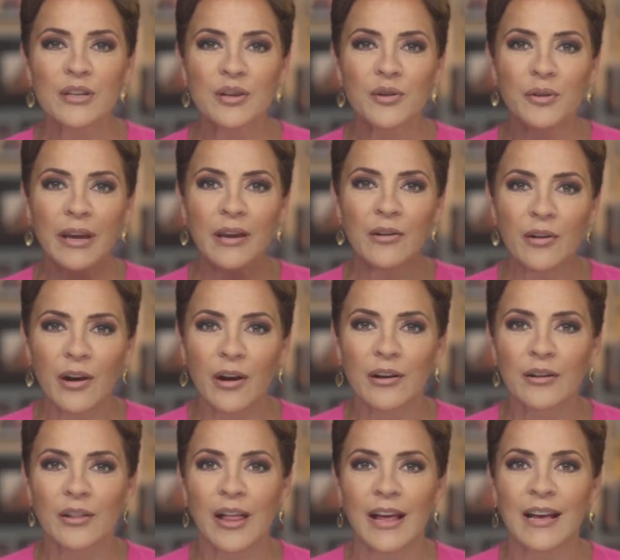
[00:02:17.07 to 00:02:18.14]
into
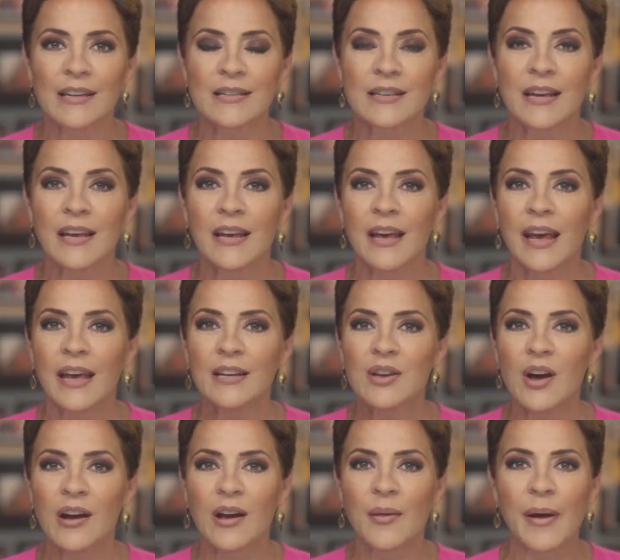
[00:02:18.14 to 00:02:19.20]
kindergarten class and
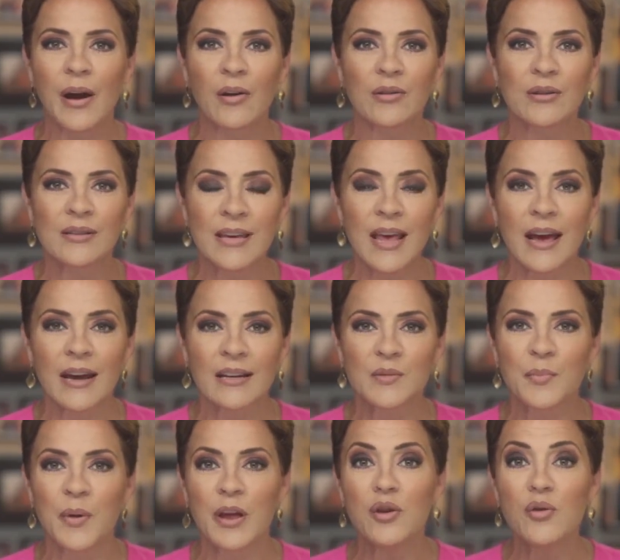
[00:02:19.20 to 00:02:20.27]
talk about
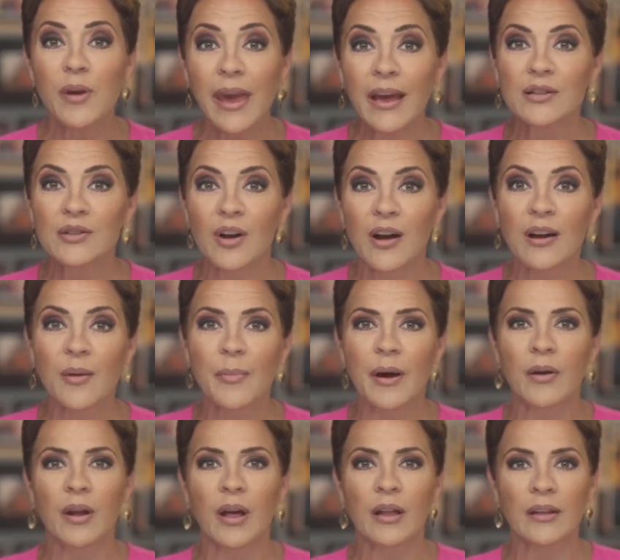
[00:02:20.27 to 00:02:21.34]
sex, but you can't talk
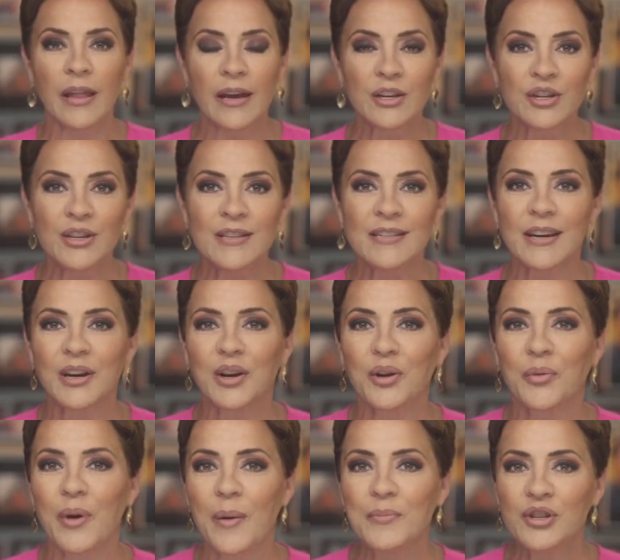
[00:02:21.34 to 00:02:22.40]
about elections and
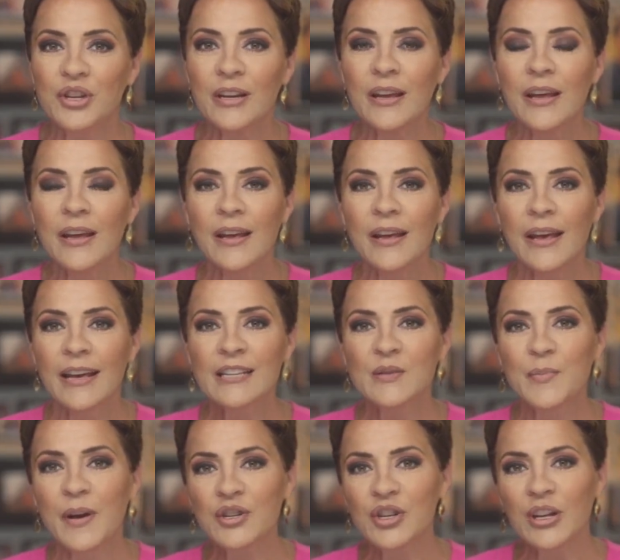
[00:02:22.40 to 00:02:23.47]
corruption,
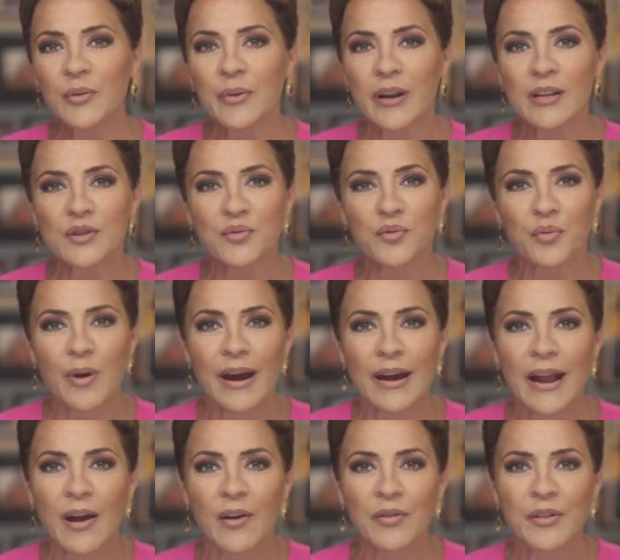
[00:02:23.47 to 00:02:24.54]
especially when it's
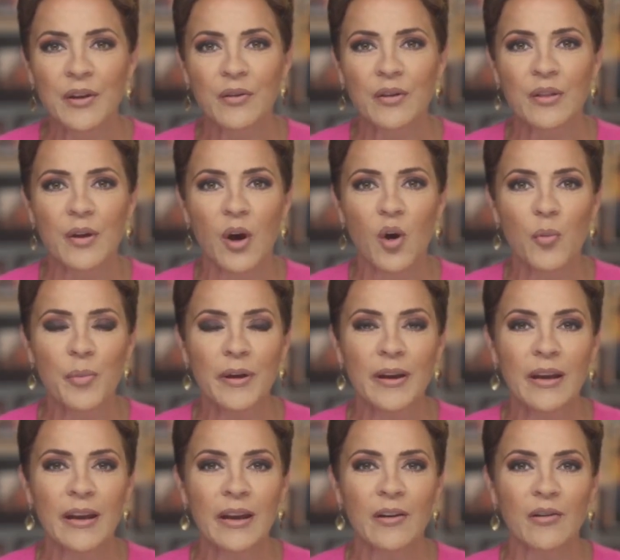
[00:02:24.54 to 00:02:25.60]
right out there in the open
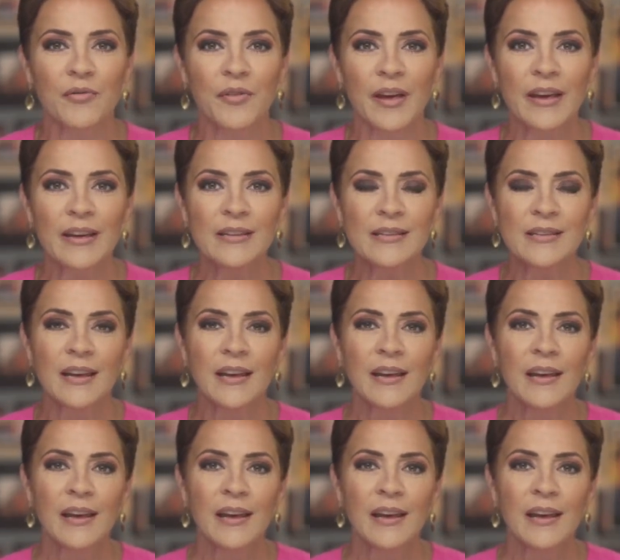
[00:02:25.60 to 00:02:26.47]
and in our face.